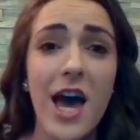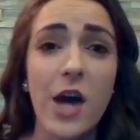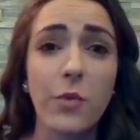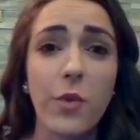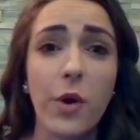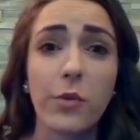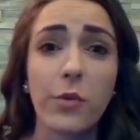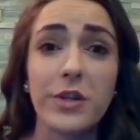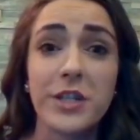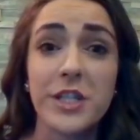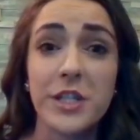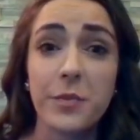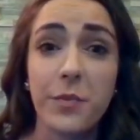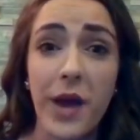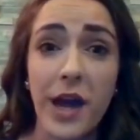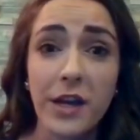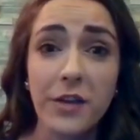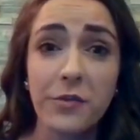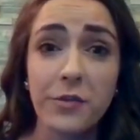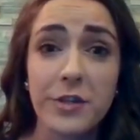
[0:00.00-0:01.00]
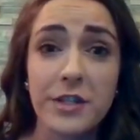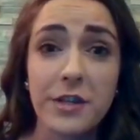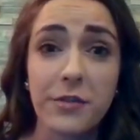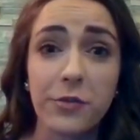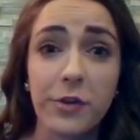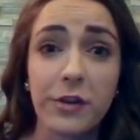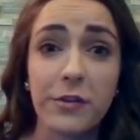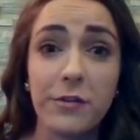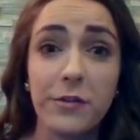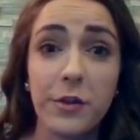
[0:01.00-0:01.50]
and what respect for
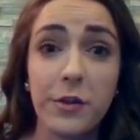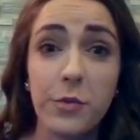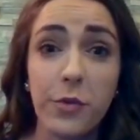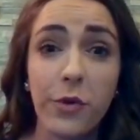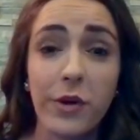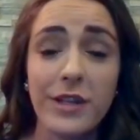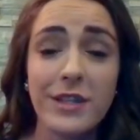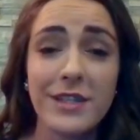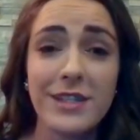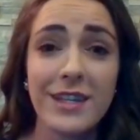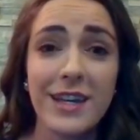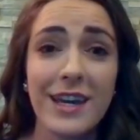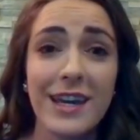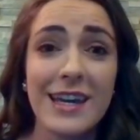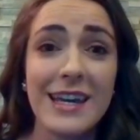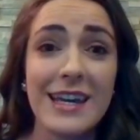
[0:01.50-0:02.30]
differing viewpoints